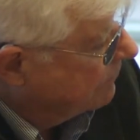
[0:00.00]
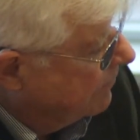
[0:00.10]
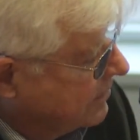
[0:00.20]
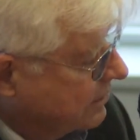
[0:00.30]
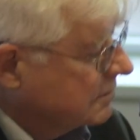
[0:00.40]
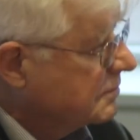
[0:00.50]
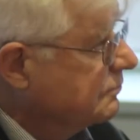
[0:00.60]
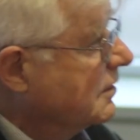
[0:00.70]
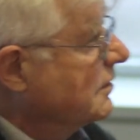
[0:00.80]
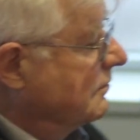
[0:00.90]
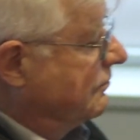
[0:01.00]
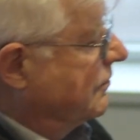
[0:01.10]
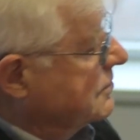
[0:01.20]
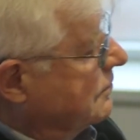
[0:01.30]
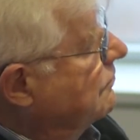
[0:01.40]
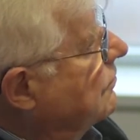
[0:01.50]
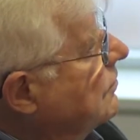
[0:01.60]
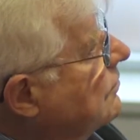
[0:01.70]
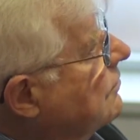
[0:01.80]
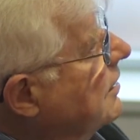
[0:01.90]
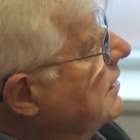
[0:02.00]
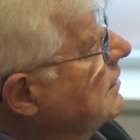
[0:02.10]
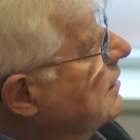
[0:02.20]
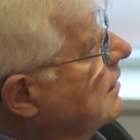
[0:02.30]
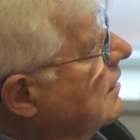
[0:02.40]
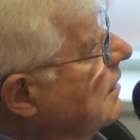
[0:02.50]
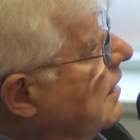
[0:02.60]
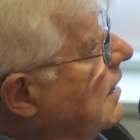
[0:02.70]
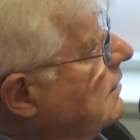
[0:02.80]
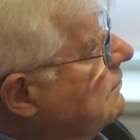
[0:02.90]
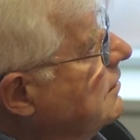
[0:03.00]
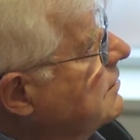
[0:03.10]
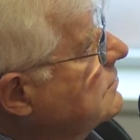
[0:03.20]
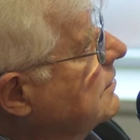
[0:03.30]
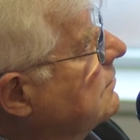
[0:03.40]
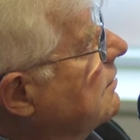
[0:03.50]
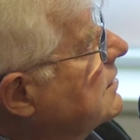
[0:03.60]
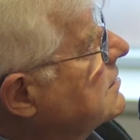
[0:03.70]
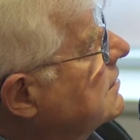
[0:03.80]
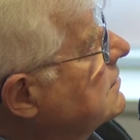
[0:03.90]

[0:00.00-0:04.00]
regions, first for Ukraine and regions in Russia.